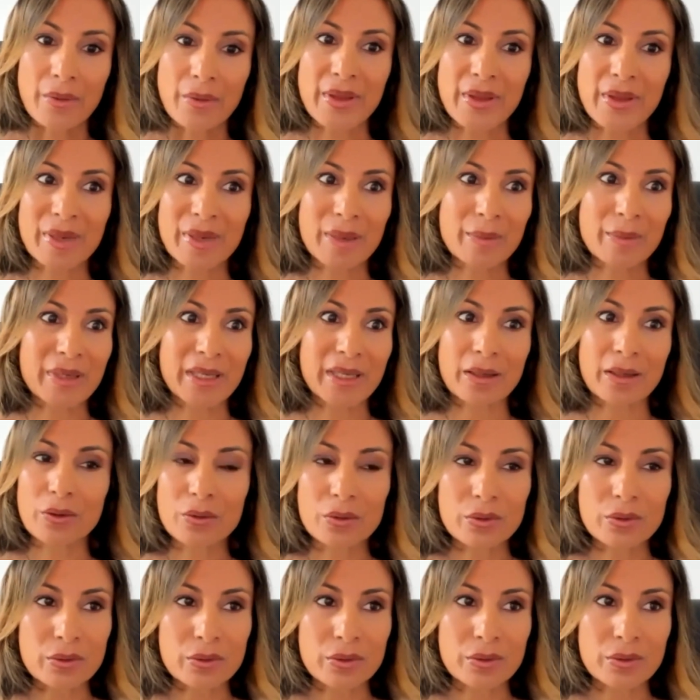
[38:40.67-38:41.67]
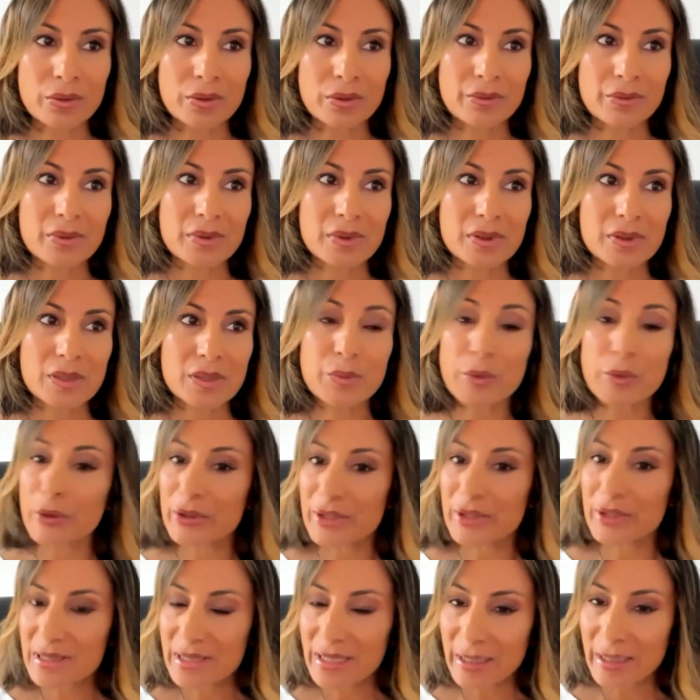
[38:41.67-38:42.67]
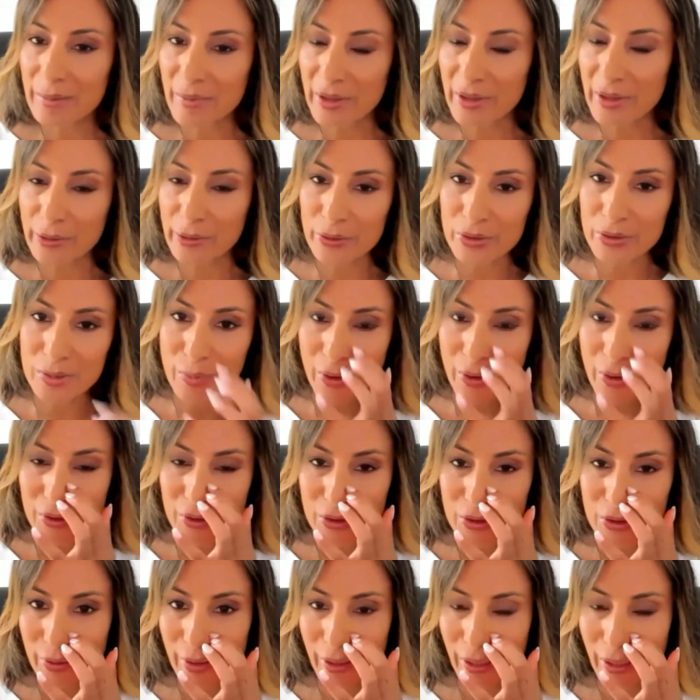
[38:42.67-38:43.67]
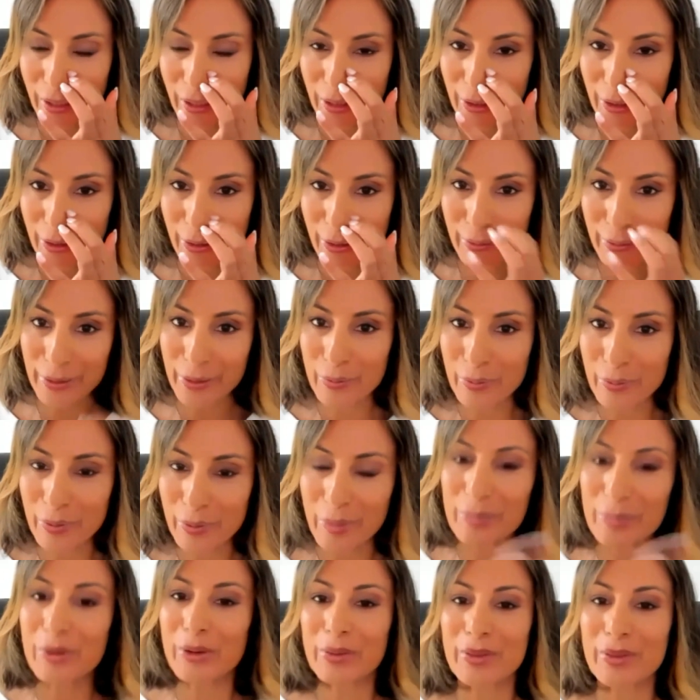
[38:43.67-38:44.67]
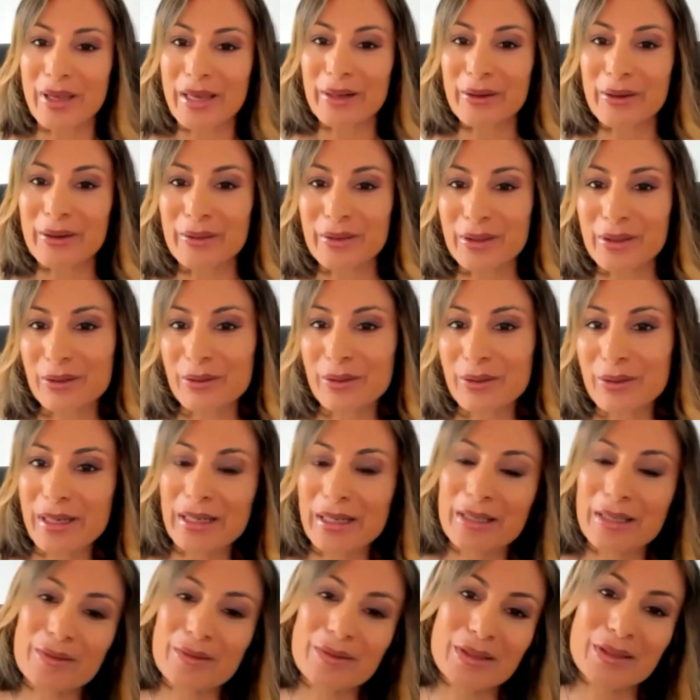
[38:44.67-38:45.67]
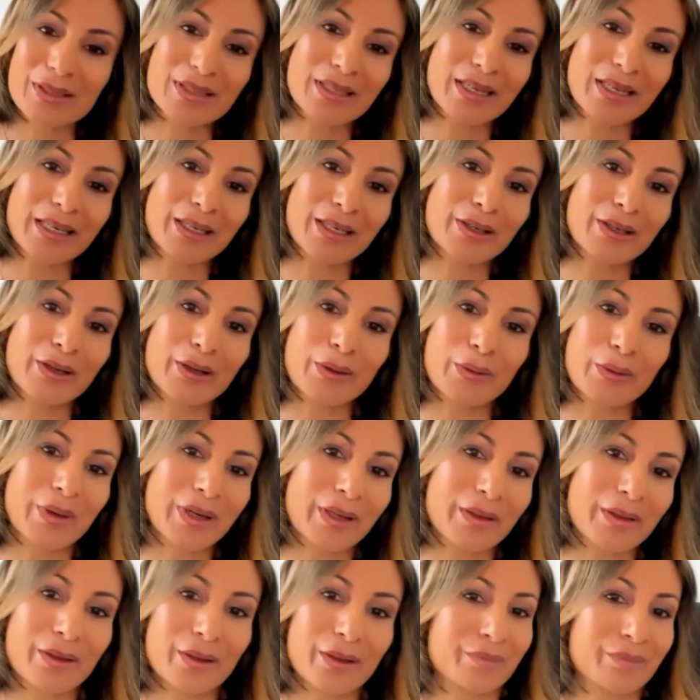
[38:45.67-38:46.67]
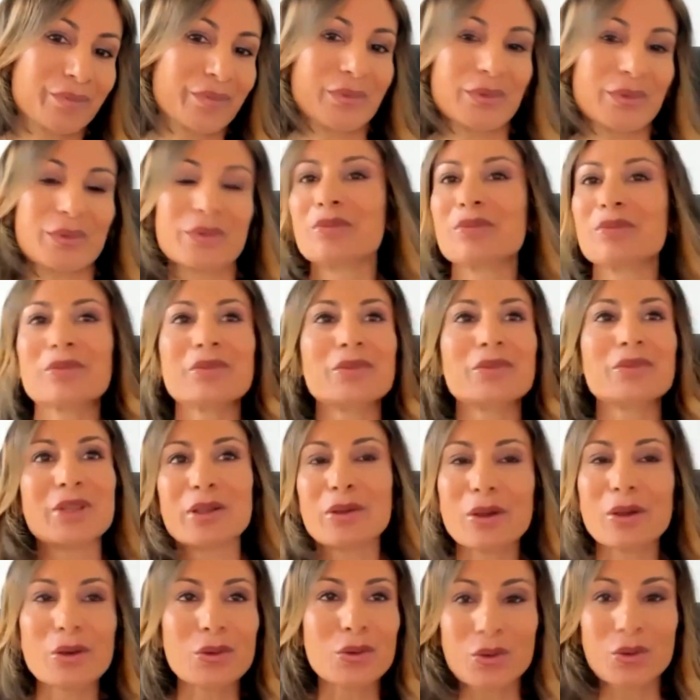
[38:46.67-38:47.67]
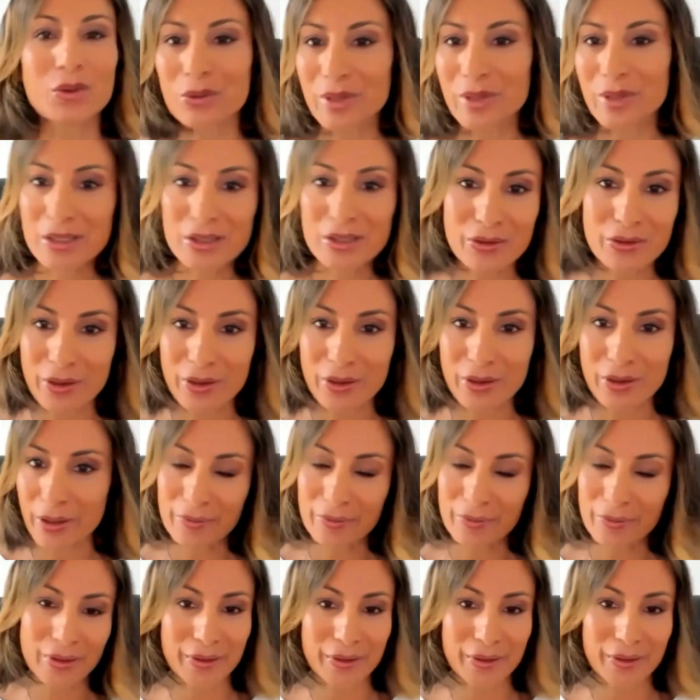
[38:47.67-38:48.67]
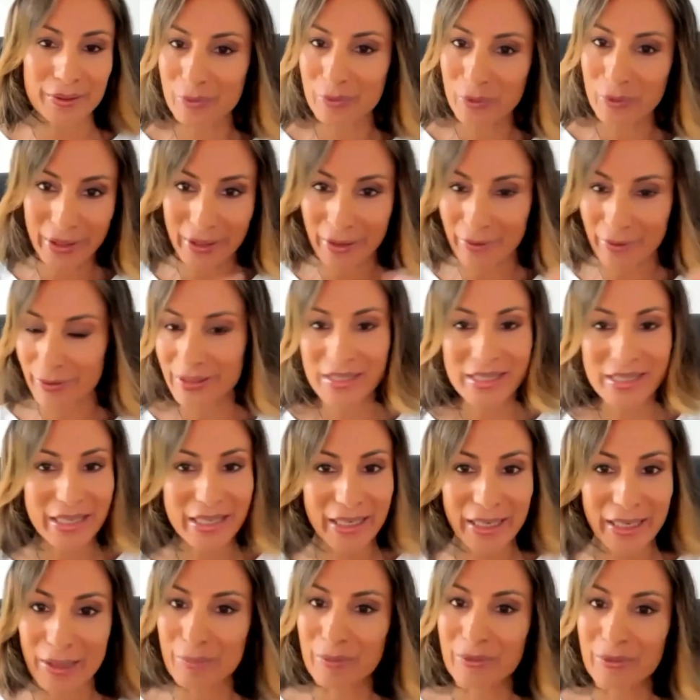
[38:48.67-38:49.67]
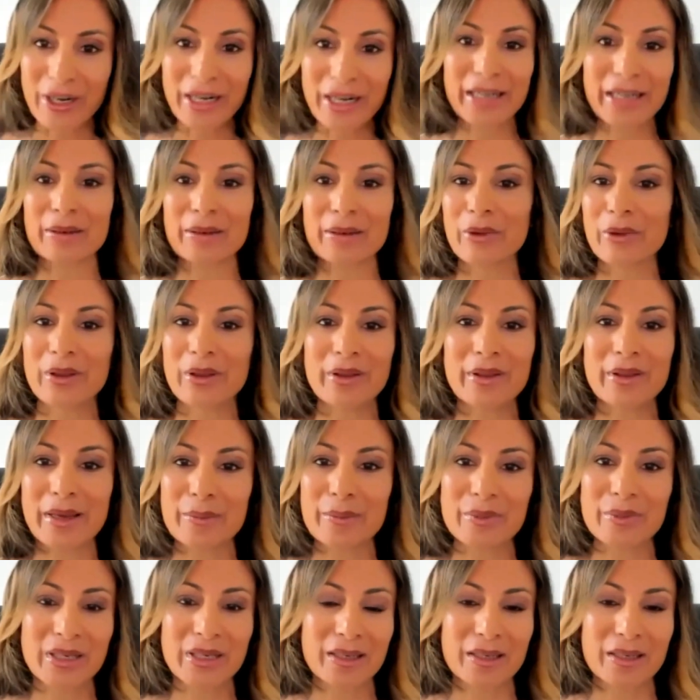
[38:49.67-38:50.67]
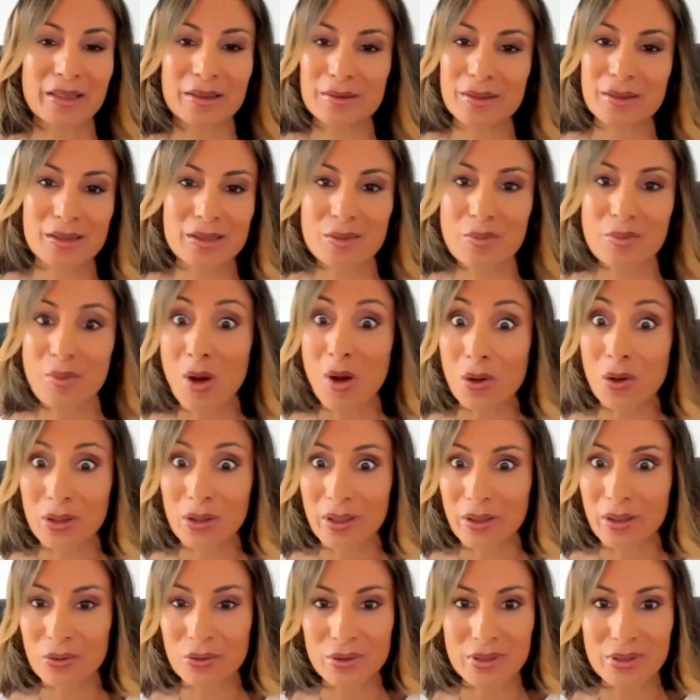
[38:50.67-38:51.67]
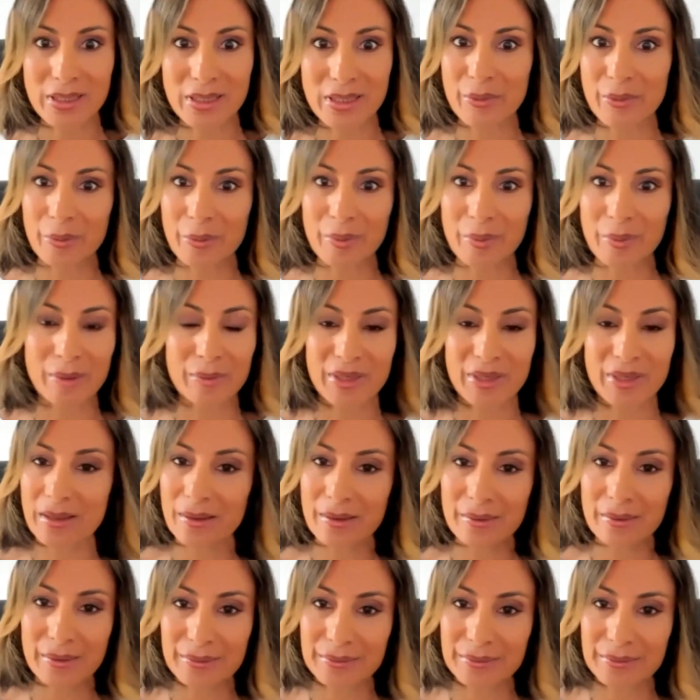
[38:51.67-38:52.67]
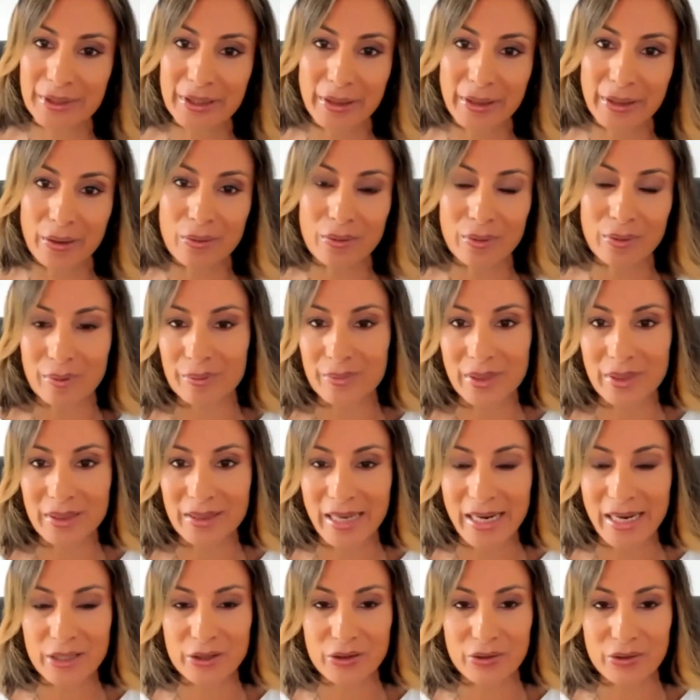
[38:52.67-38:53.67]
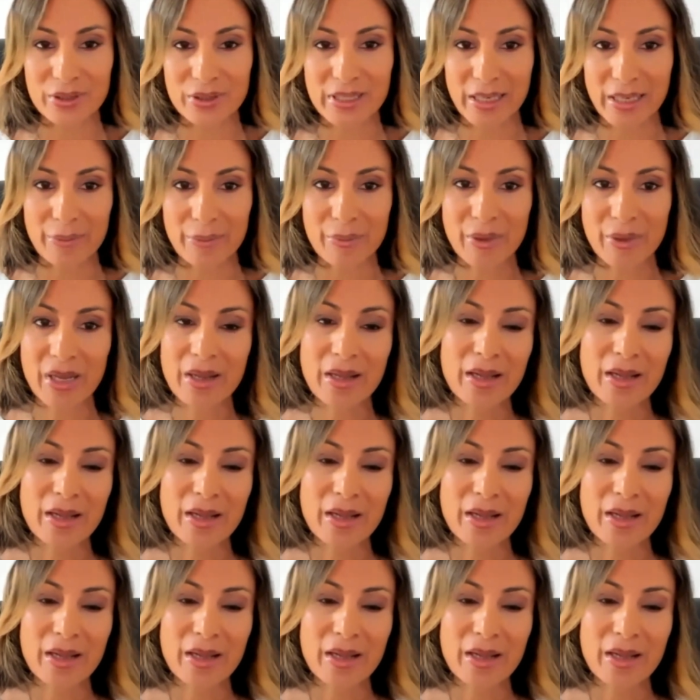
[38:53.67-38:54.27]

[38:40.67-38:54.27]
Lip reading: There may be a local sports team that you're sponsoring, and you want to put that on the creative to say, we're the local restaurant of the whatever team, right? Whether that be a small local team or maybe a national team.